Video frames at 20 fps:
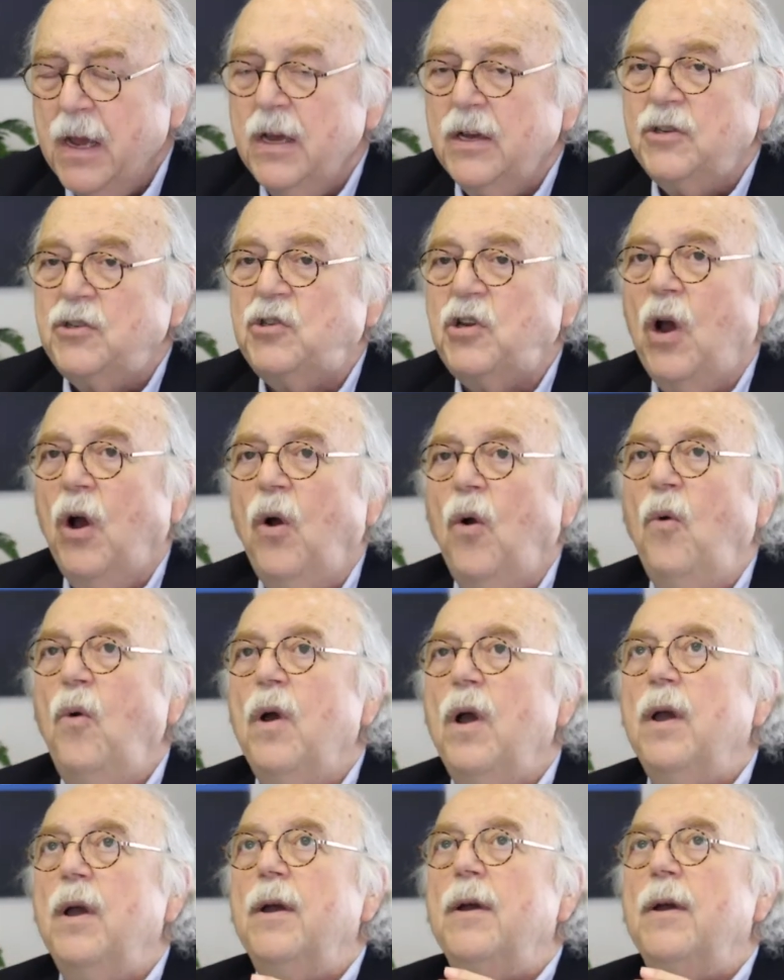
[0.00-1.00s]

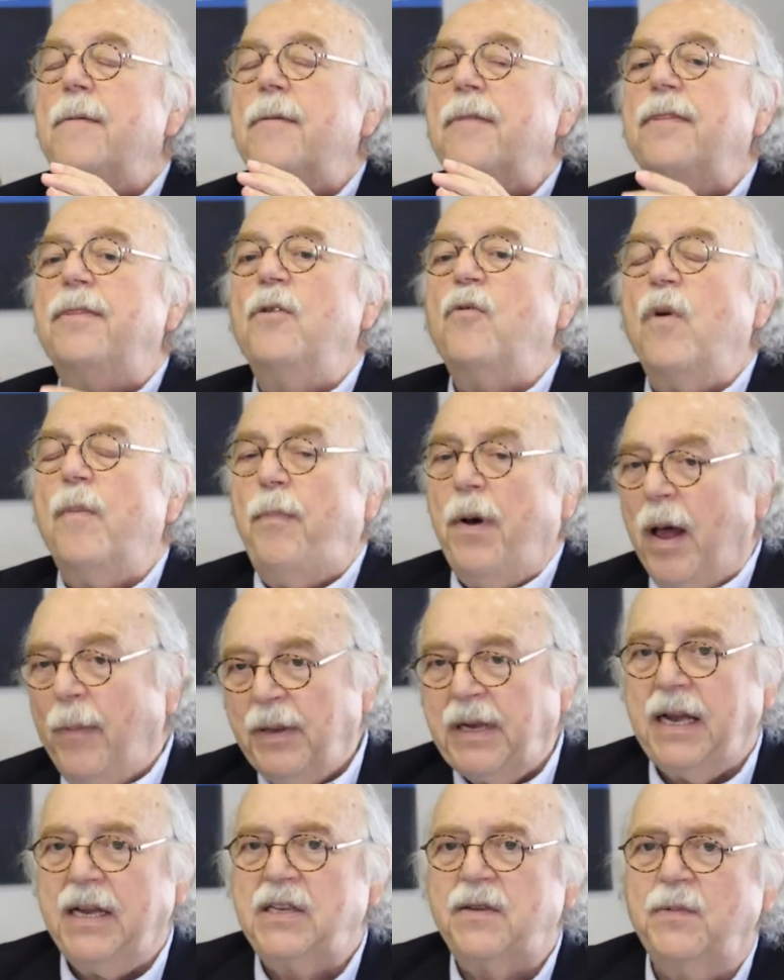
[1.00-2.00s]
So the
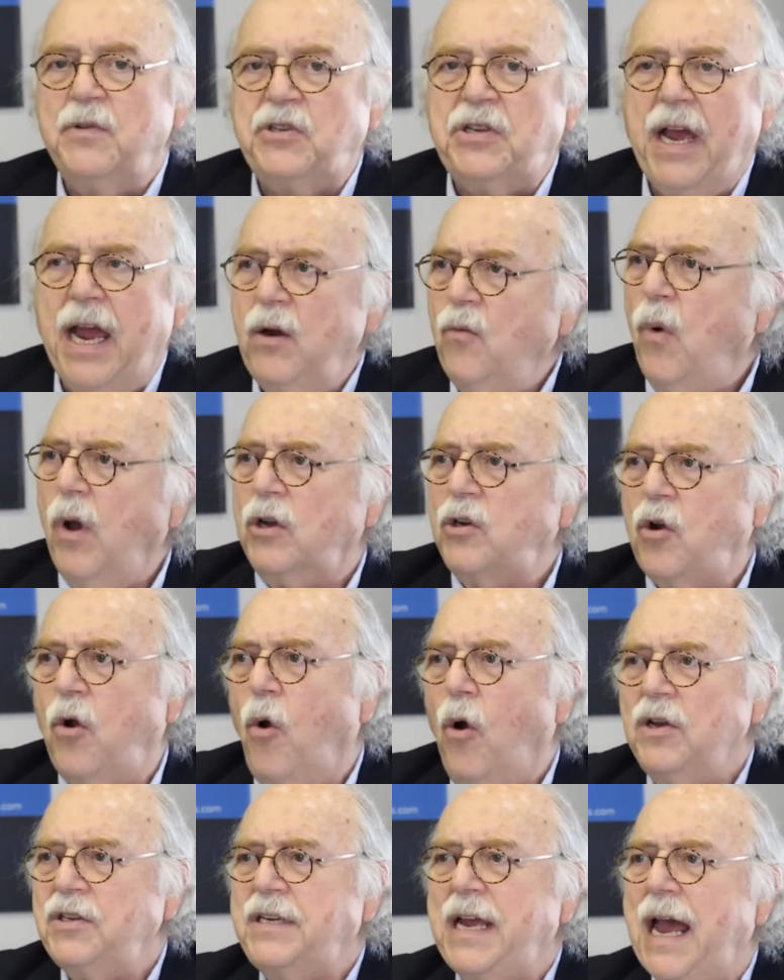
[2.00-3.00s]
Republicans have been saying, well,
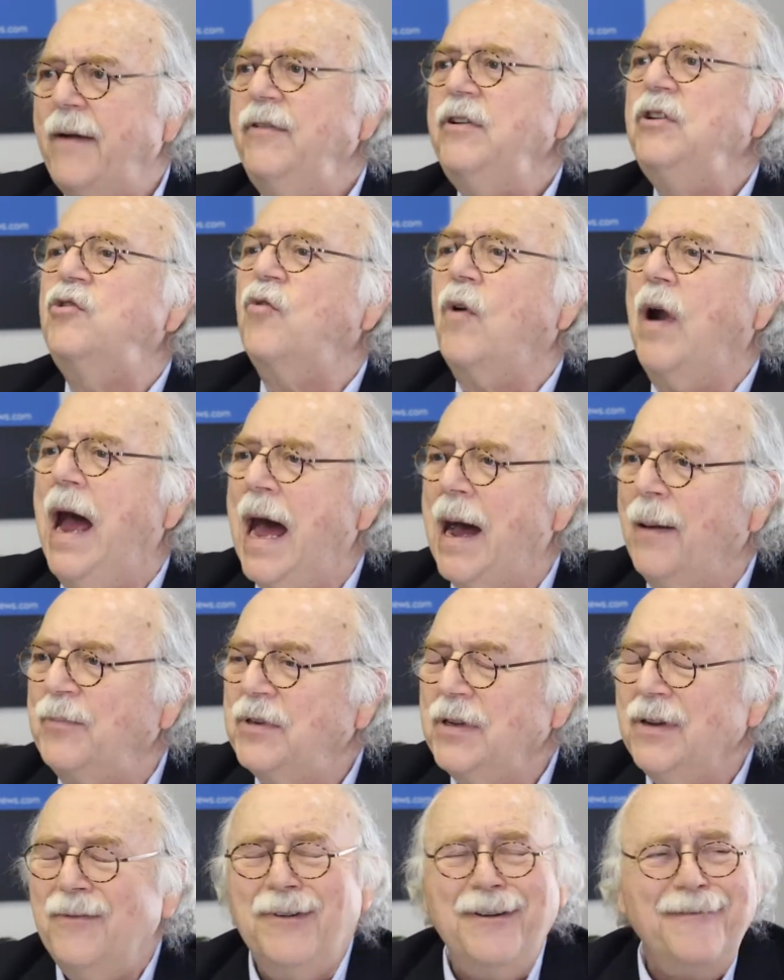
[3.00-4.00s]
costs haven't
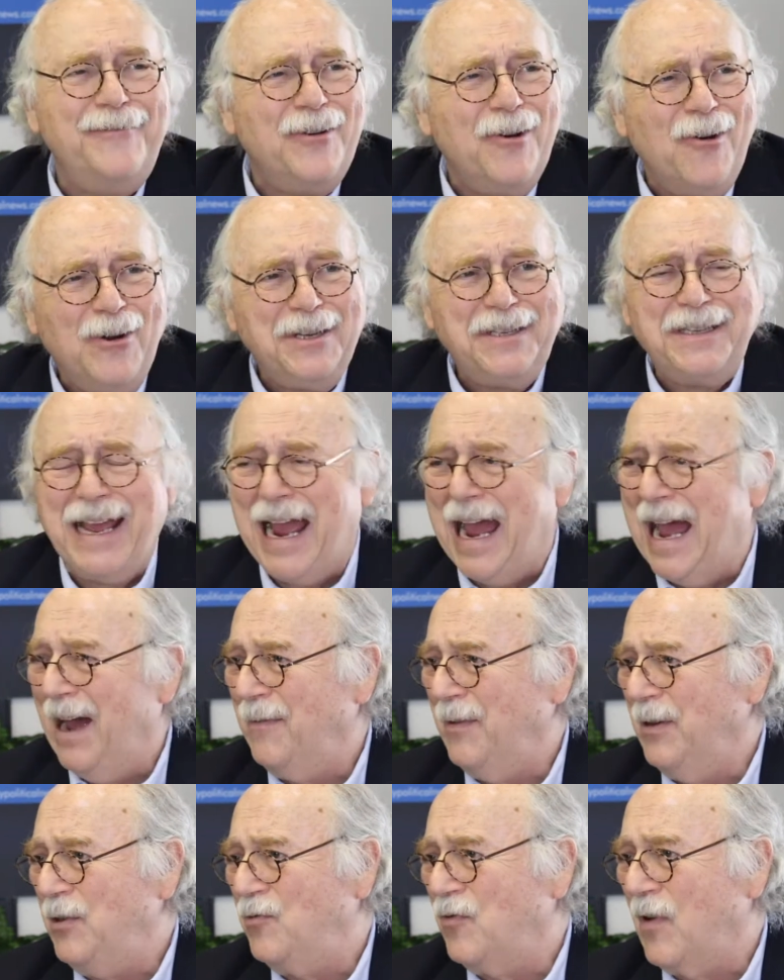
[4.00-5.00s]
dropped. Of course they
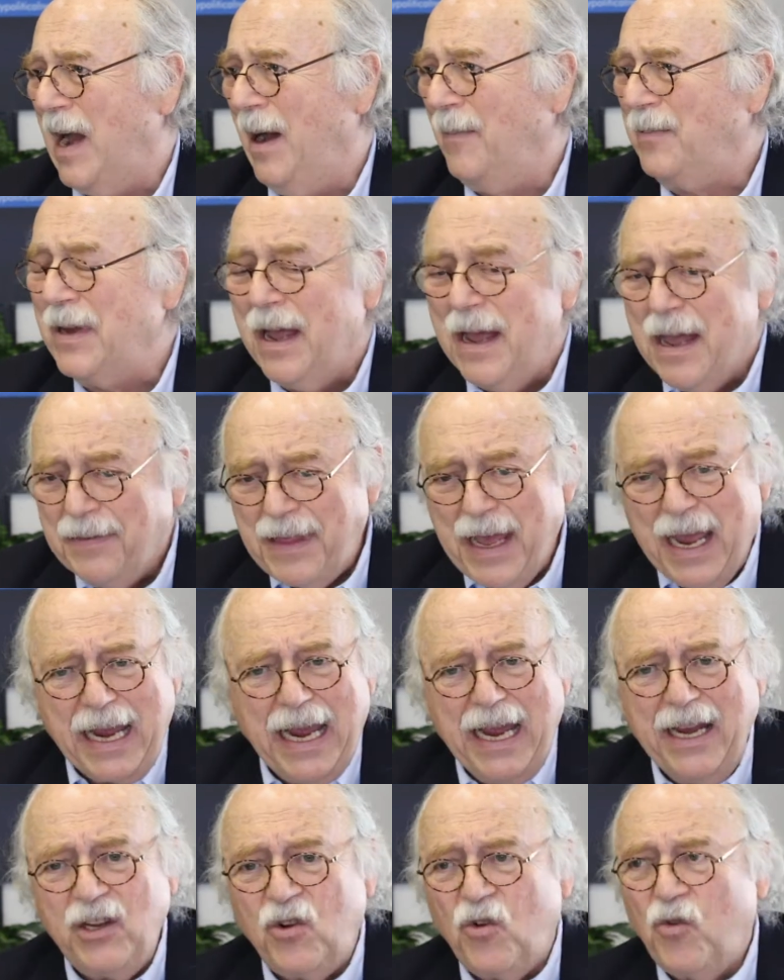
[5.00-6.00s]
haven't dropped.
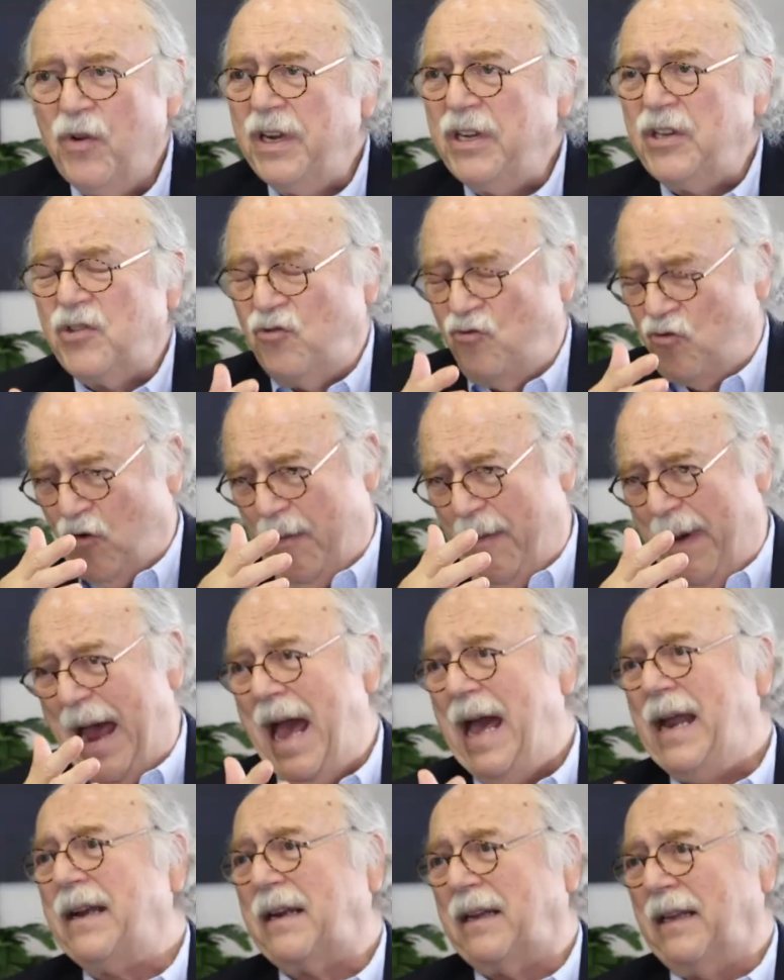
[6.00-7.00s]
They increased
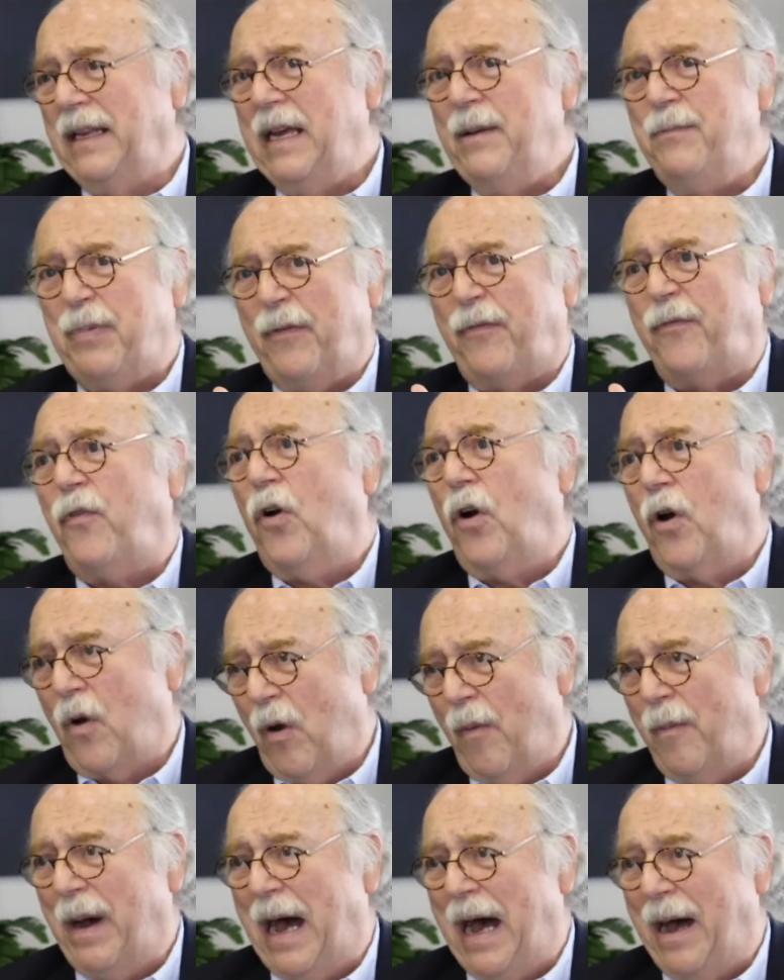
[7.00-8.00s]
dramatically
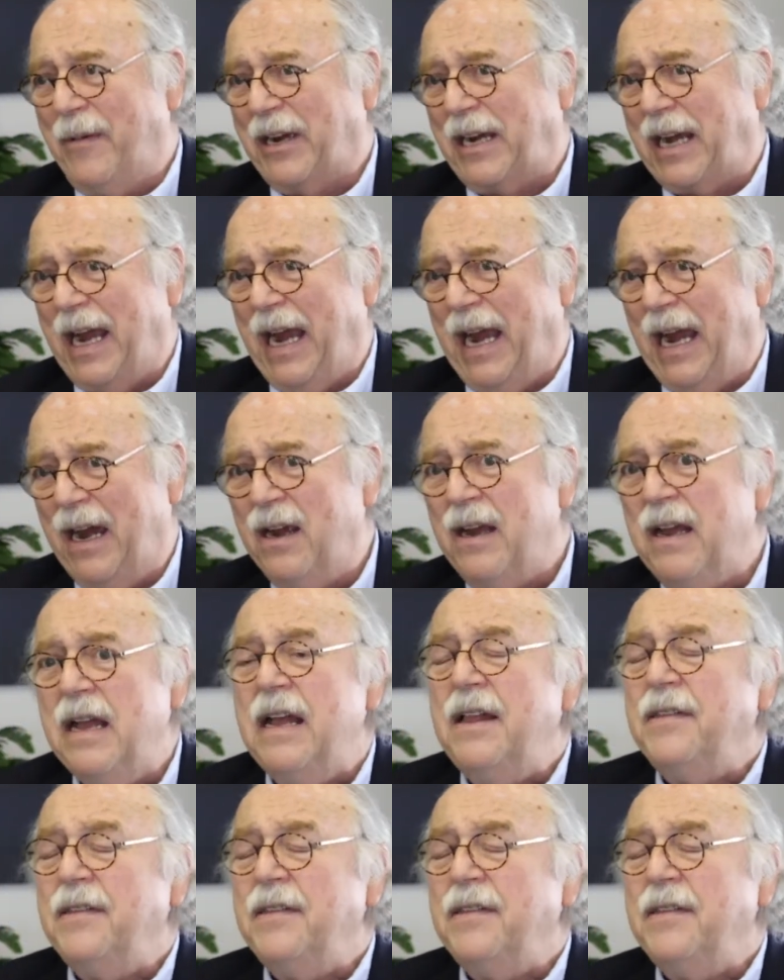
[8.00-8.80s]
before Obamacare.